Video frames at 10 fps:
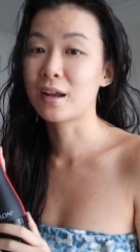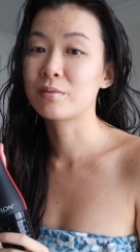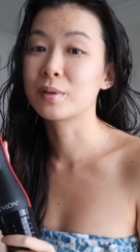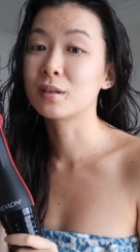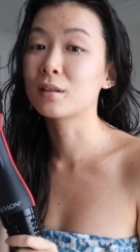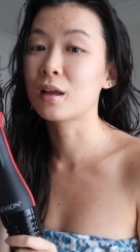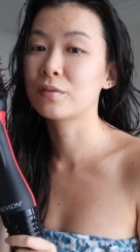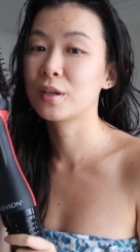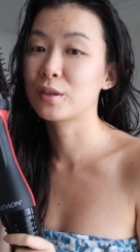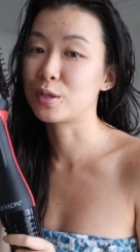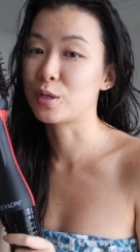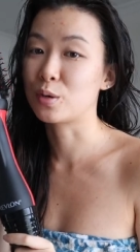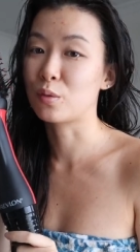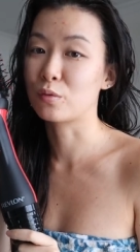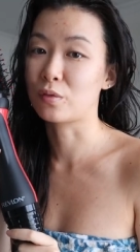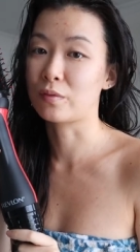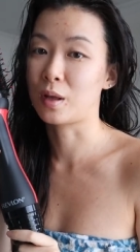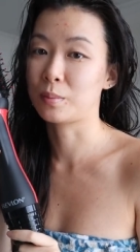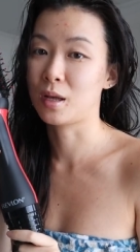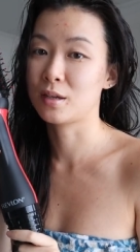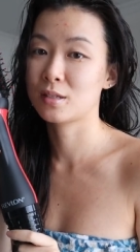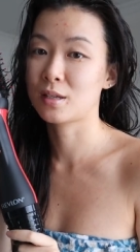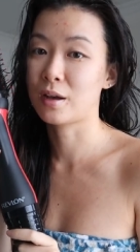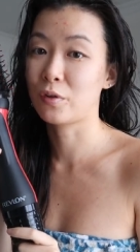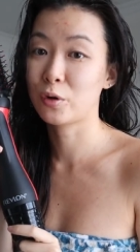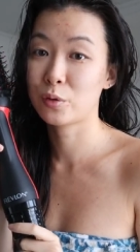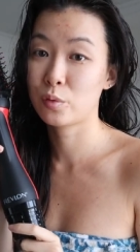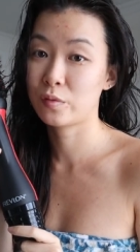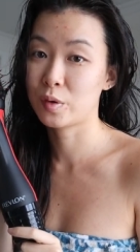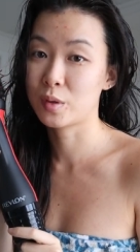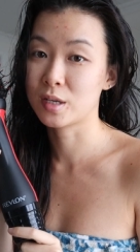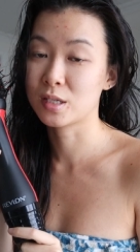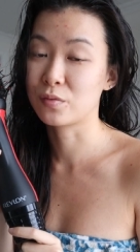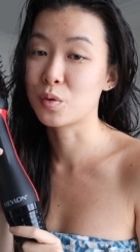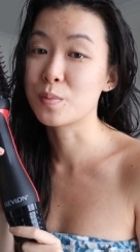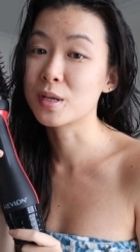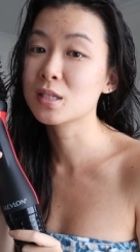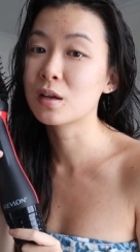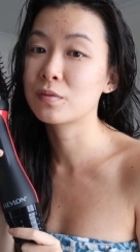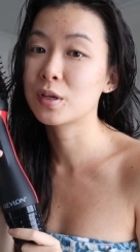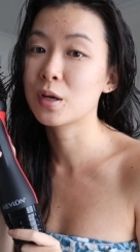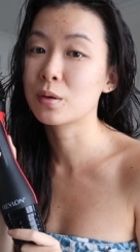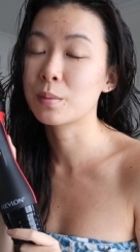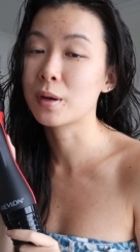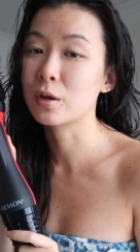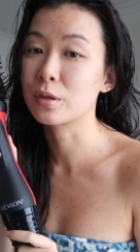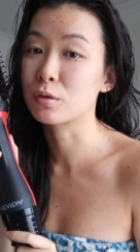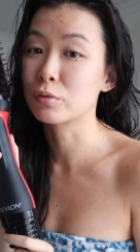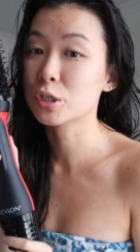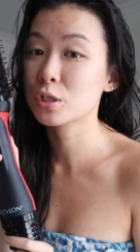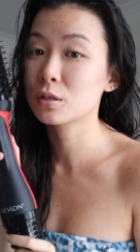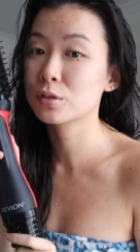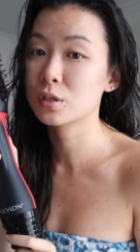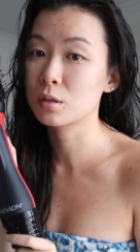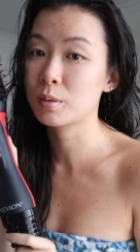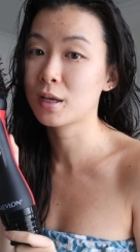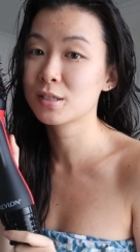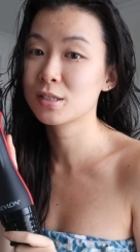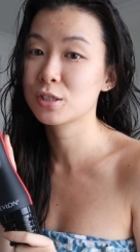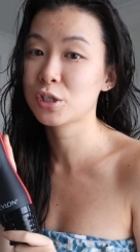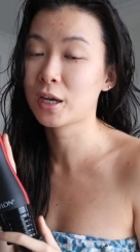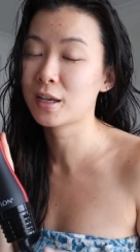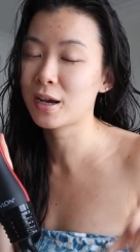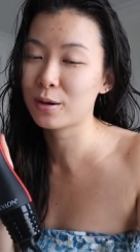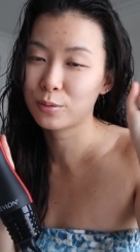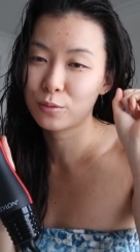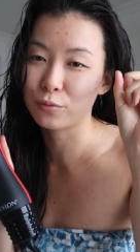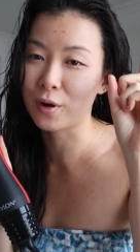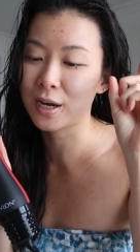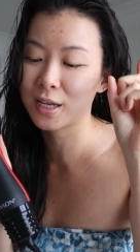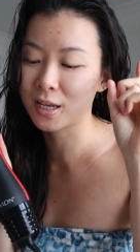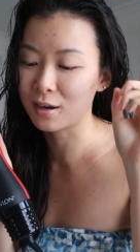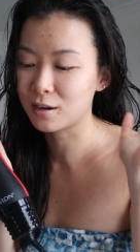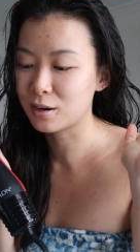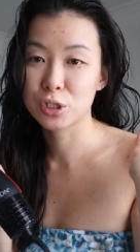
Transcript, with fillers: And I've been loving the new Revlon Plus. I've already reviewed this. If you missed that video comparing the original to the Plus, check it out right here.